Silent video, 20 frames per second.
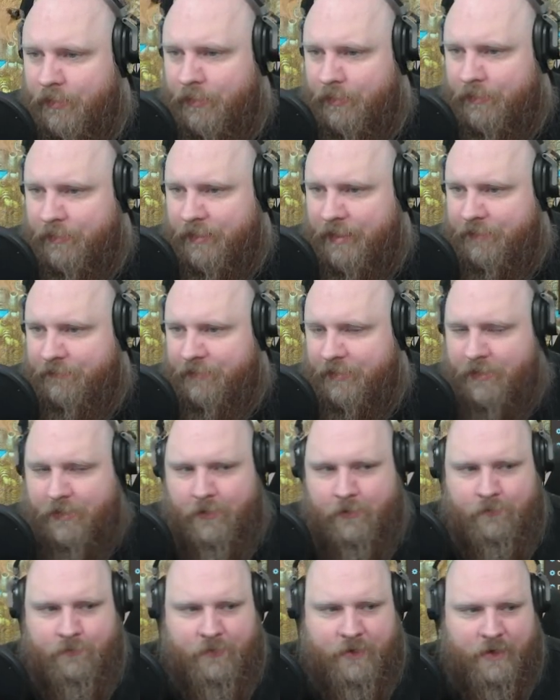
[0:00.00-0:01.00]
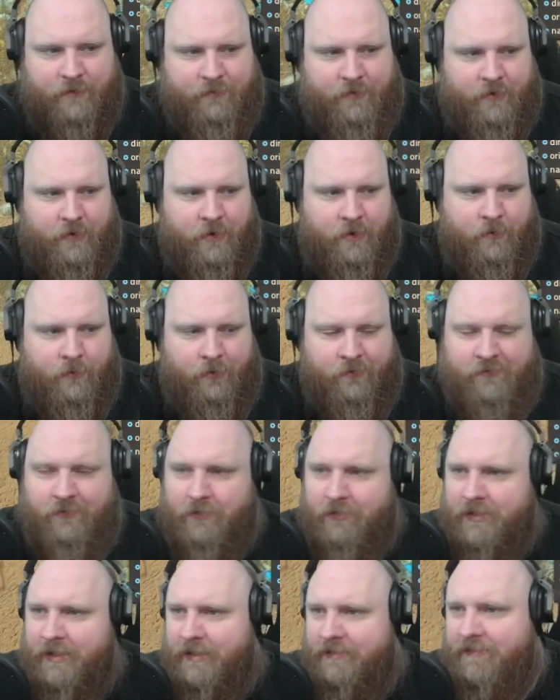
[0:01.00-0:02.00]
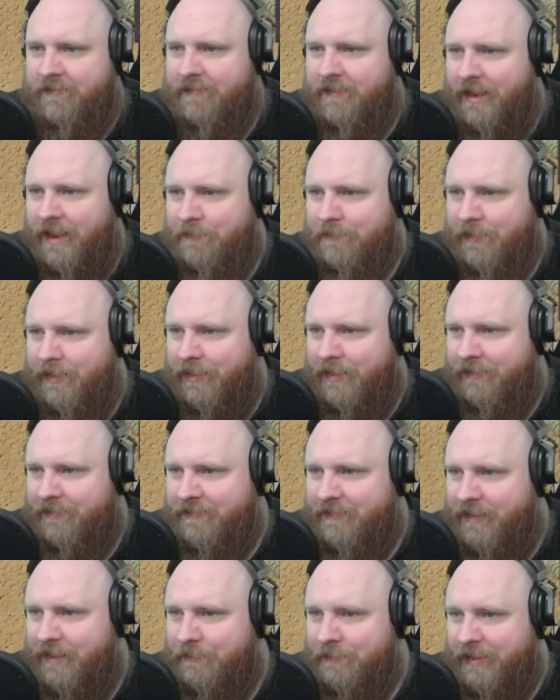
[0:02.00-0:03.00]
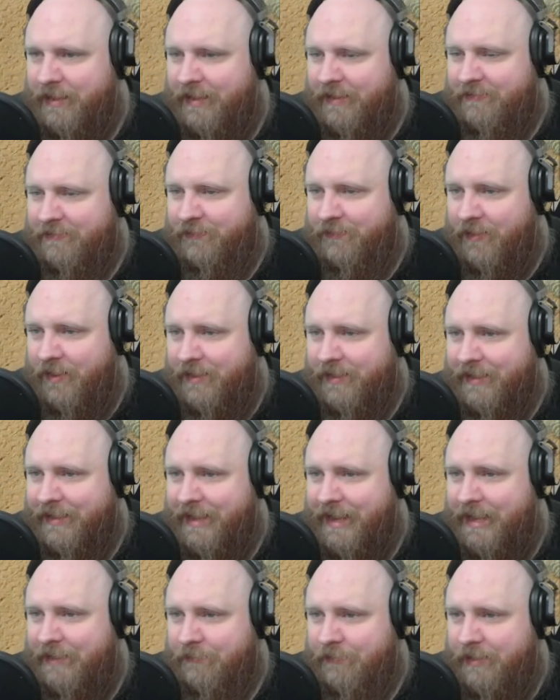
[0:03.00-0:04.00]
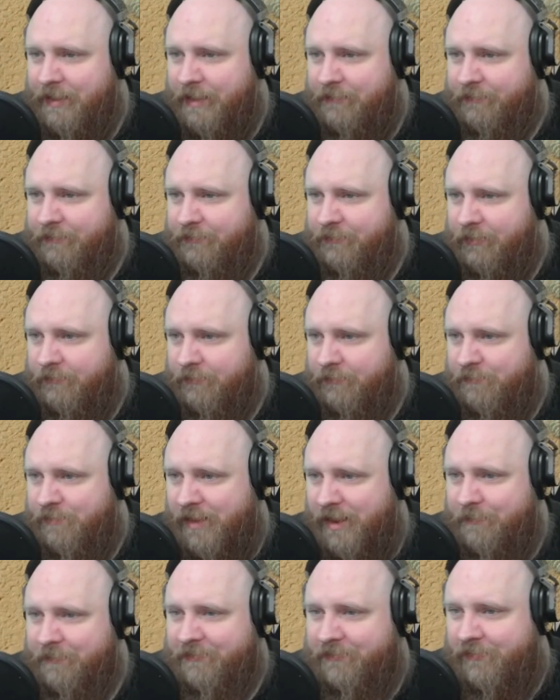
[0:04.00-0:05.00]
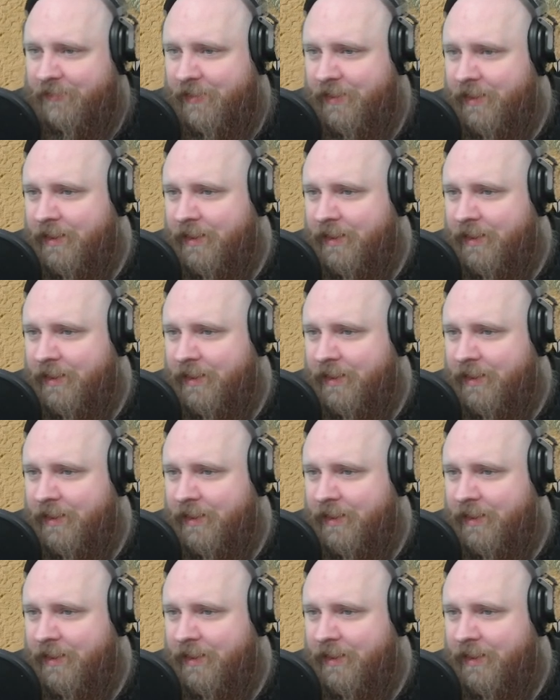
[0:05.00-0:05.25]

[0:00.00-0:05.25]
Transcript: Here we go. There we go. Also looking at the time. Time is flying again when you're having fun with pipes.